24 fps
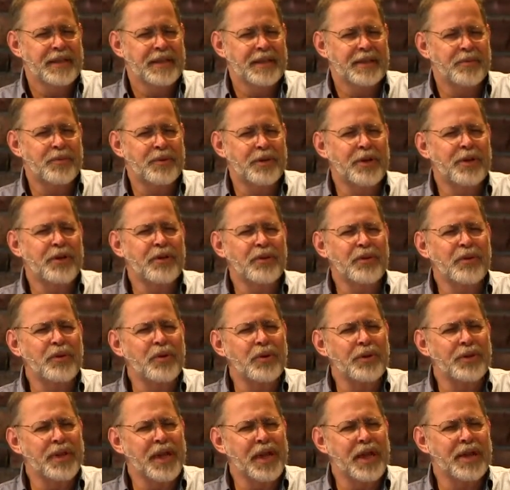And we know,
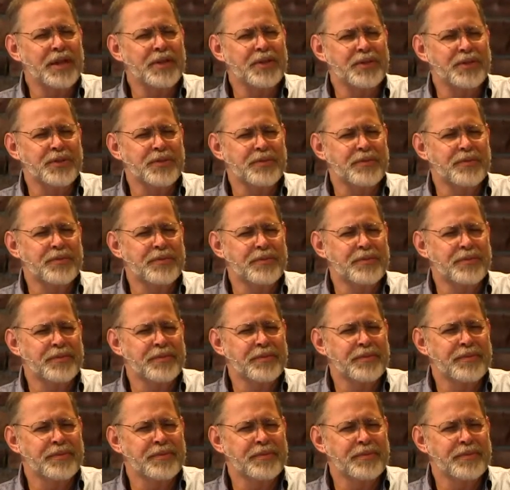Lord, that it's
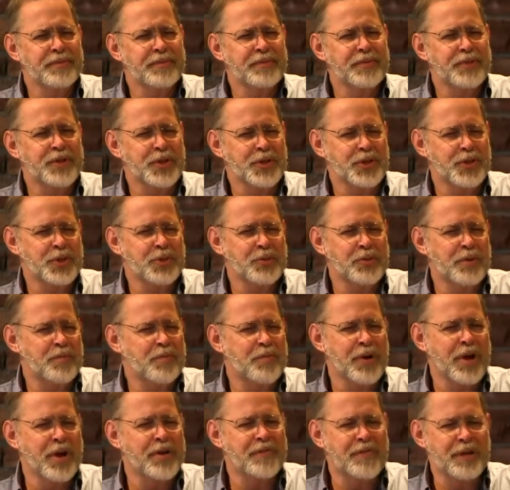just as we
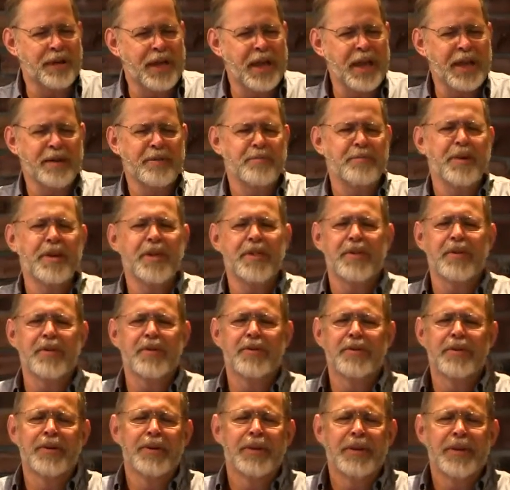prayed for Kate and
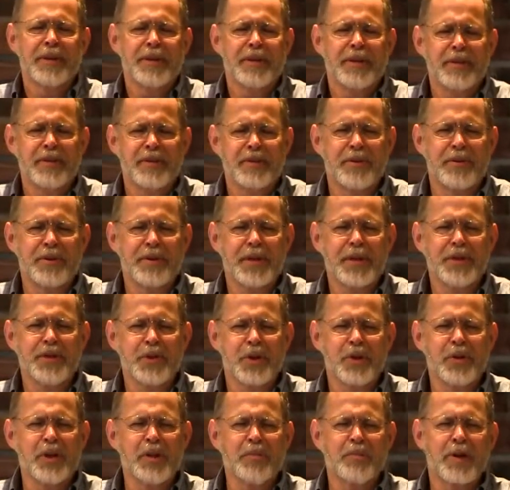Betho, Lord,
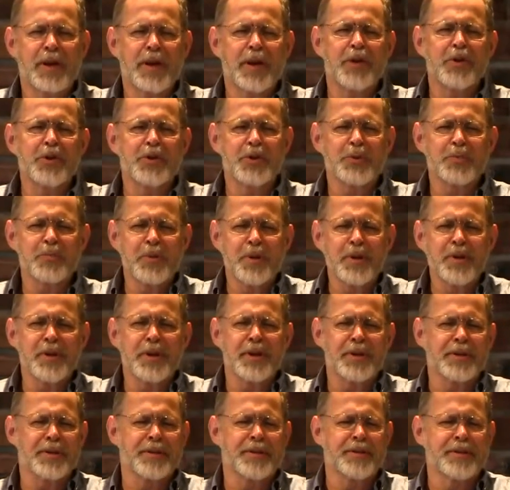it's only by your
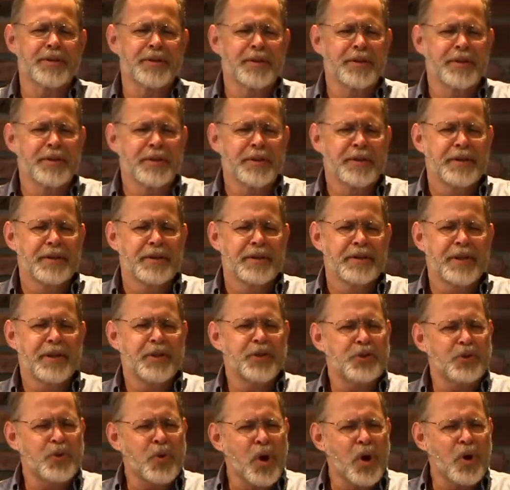Spirit
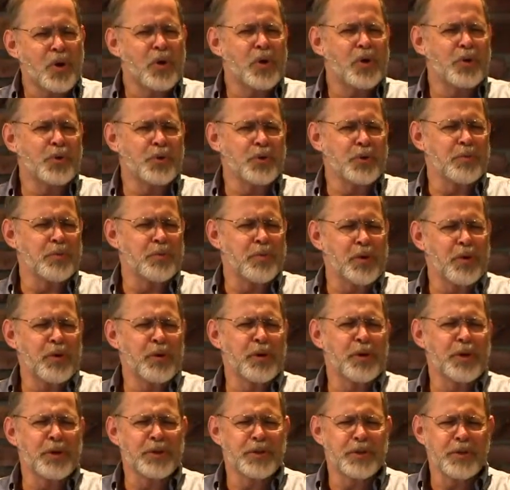that strongholds are
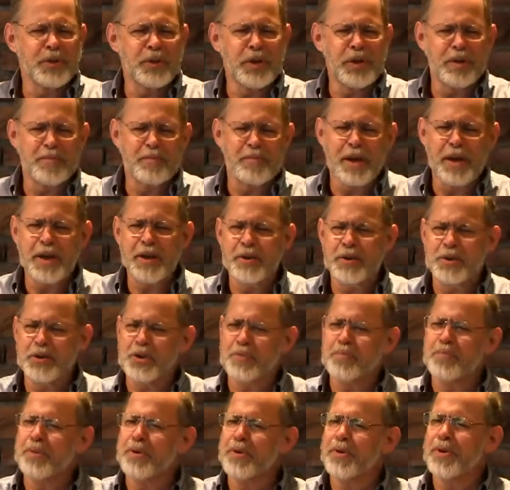broken. It's only by your
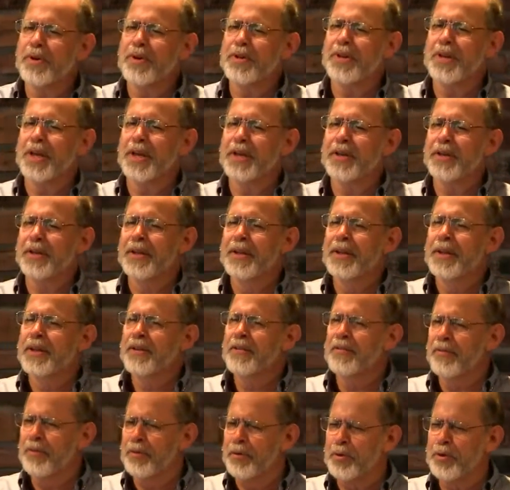Spirit that
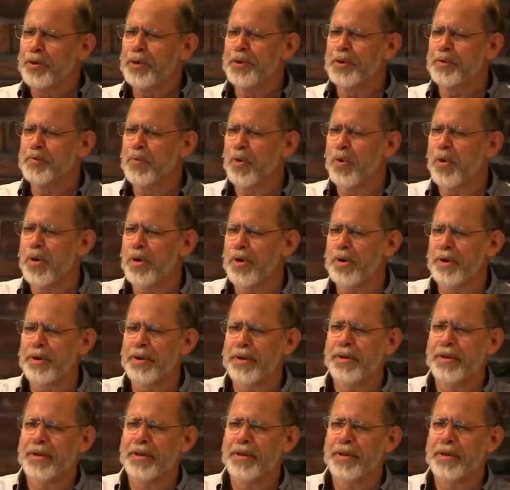fruit is born.